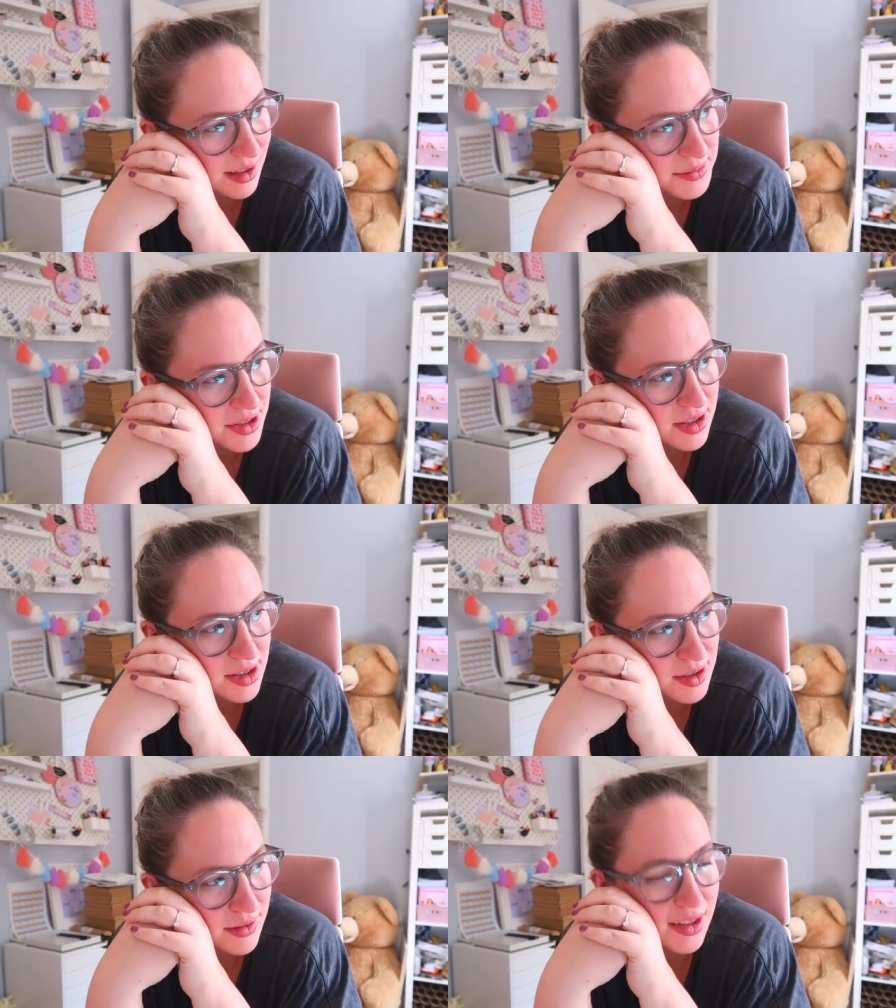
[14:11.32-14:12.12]
I'm just
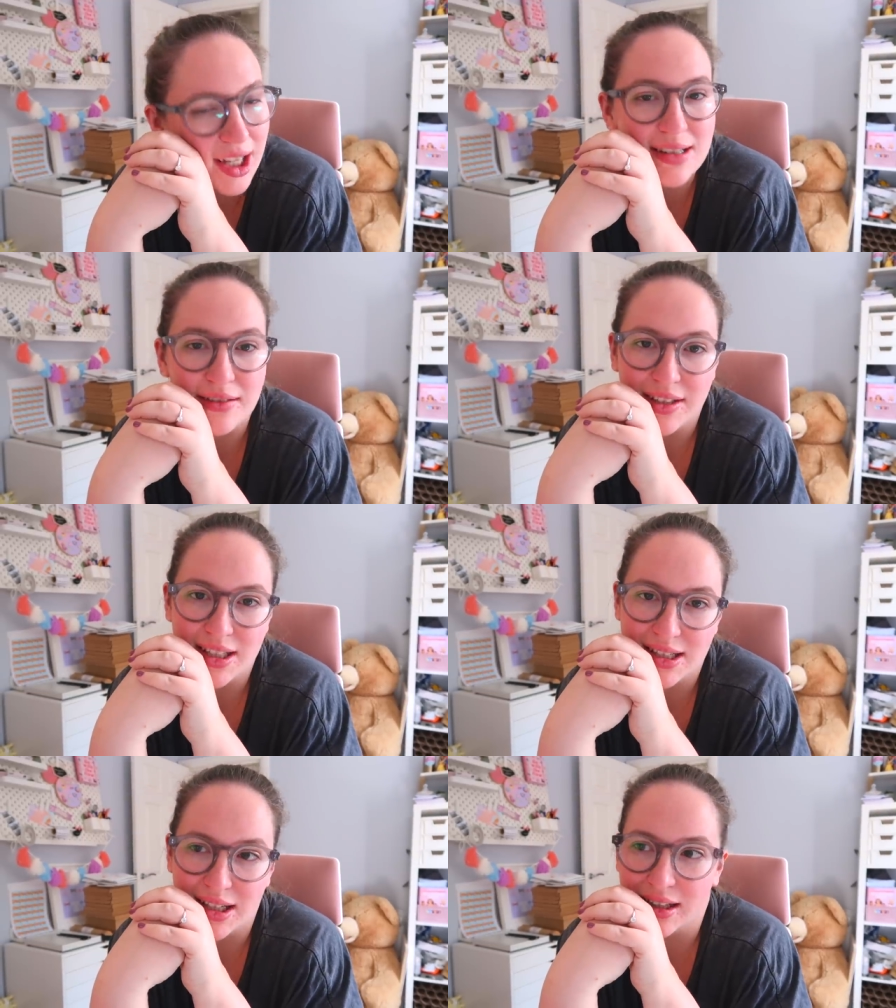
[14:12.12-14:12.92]
gonna do the last of
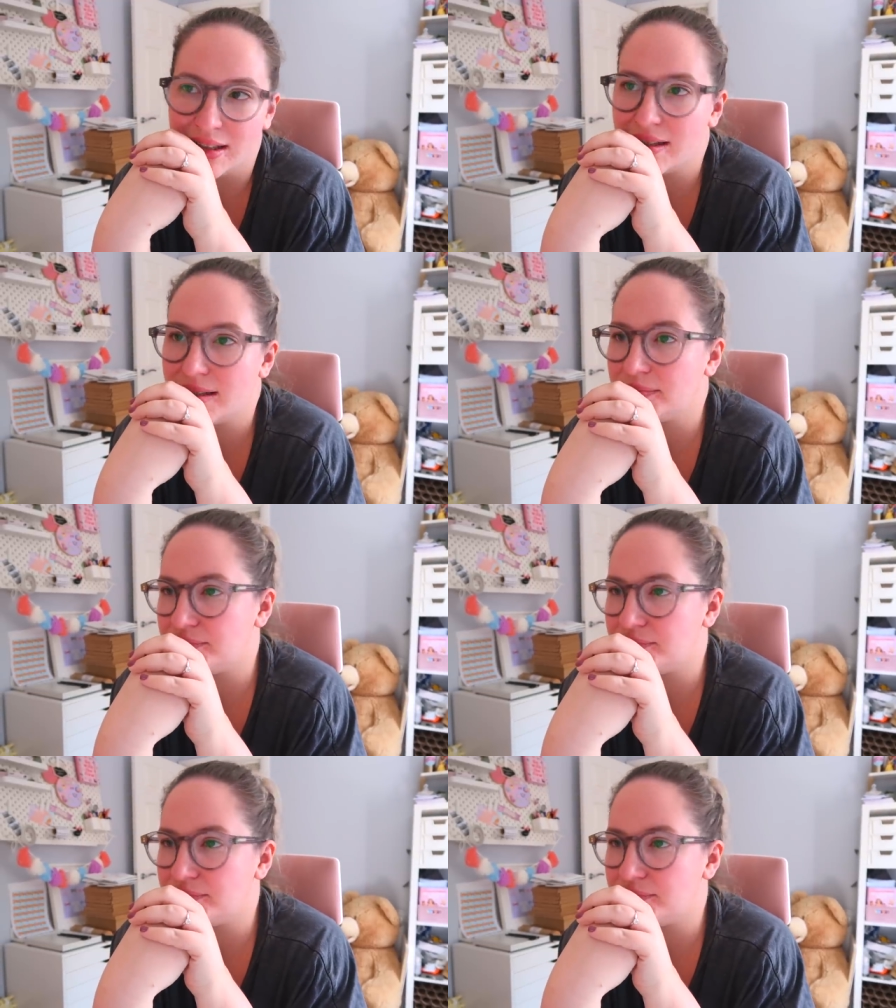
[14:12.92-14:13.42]
these stickers